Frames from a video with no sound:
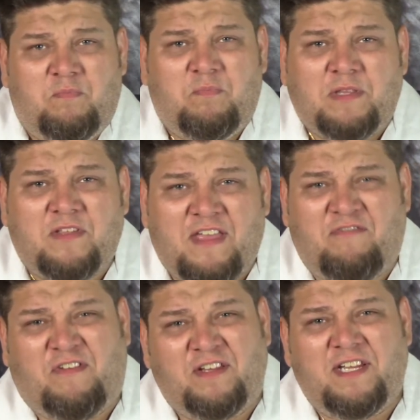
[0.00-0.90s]
But do they
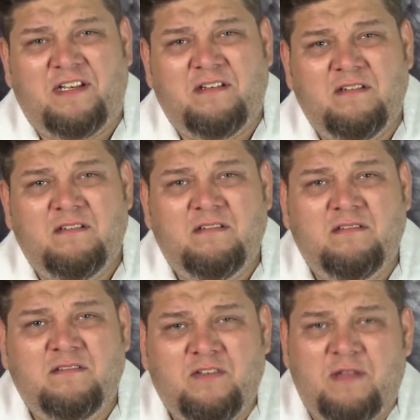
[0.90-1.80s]
feel it?
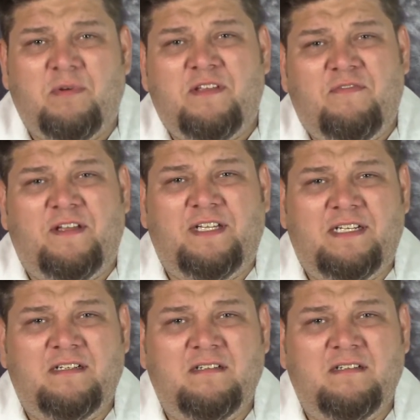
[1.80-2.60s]
Do they really feel it?